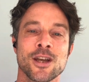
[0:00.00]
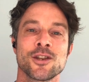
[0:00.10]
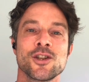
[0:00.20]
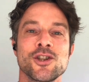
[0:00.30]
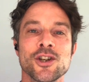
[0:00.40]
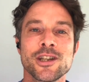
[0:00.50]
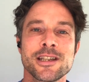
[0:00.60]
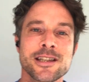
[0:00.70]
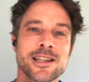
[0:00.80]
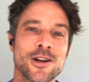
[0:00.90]
The journey
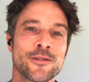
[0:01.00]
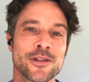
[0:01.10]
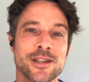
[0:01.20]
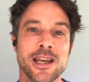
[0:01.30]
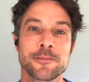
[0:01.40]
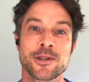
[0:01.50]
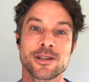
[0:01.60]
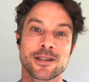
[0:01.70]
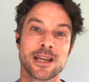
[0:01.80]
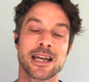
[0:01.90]
to
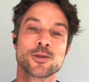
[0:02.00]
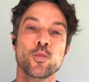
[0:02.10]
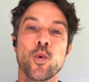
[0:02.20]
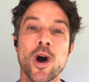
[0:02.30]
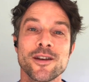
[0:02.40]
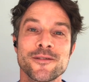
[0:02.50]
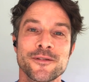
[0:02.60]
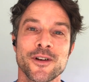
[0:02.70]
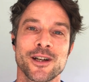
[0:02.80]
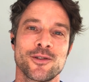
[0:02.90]
self-acceptance has one
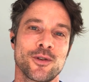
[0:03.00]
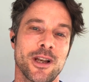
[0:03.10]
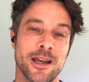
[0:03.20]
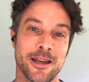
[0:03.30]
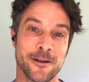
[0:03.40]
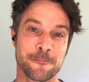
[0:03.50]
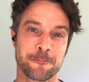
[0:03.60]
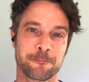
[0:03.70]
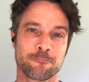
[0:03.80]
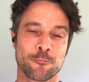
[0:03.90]
final layer.
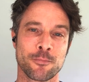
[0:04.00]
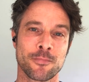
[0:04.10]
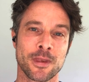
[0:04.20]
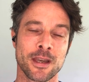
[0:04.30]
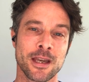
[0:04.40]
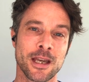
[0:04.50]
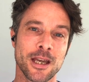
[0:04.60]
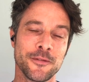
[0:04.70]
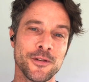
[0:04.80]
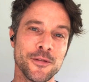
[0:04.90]

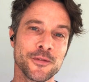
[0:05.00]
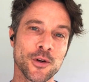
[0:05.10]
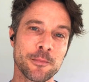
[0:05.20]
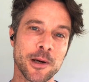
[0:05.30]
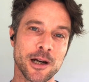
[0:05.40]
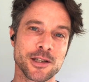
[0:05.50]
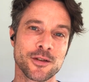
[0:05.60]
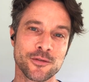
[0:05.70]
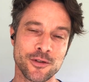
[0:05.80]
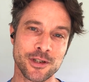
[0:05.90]
If you've not passed
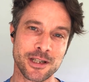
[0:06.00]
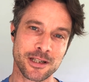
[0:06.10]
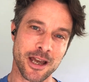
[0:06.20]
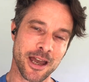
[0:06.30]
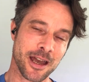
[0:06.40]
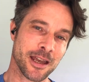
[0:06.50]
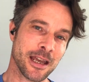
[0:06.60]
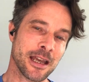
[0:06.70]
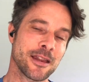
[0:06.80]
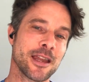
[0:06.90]
through this layer,
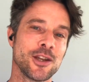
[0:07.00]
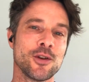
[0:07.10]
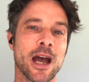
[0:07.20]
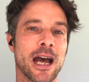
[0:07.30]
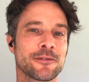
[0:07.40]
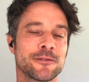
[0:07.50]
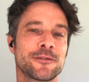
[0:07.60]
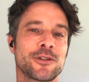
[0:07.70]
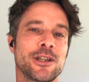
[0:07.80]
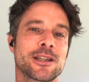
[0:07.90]
then you haven't
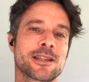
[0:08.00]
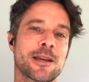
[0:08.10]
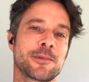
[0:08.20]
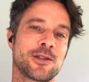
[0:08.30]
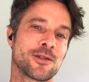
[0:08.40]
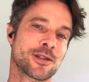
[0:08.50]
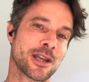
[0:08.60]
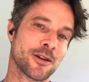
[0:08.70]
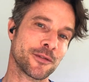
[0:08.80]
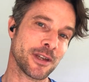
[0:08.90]
fully accepted
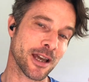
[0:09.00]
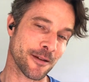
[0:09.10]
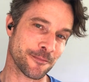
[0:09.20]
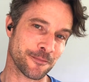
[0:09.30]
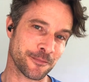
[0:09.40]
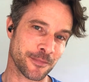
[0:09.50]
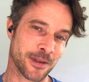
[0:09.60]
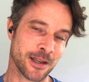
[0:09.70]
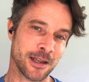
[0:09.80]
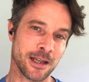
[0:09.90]
yourself yet.
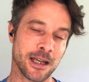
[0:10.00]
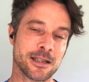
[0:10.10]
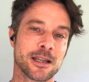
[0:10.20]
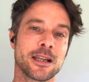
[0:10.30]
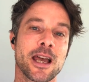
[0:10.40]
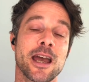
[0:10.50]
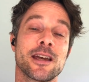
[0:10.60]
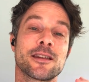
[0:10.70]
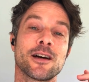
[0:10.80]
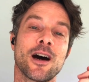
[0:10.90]
It's a
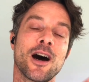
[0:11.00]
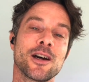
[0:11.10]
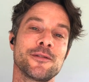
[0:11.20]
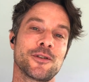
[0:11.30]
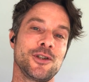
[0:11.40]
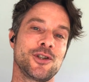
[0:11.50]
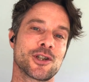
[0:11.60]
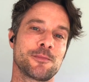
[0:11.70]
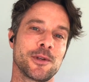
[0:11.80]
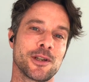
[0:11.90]
layer that I've only
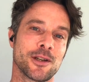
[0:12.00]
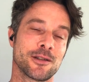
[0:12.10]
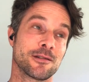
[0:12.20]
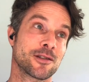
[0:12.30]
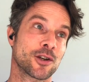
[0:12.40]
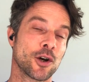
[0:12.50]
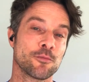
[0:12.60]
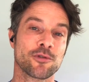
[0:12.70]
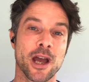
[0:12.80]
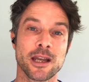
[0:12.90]
just begun to
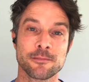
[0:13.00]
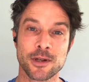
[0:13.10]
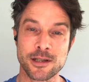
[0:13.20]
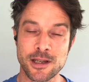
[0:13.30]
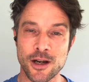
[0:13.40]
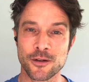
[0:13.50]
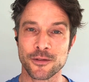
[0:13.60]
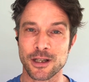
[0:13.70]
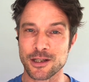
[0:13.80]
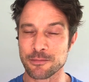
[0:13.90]
comprehend myself
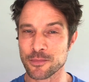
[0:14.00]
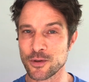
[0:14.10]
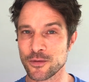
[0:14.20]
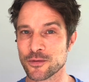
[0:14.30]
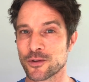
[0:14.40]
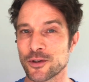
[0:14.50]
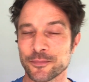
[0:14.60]
and to move through.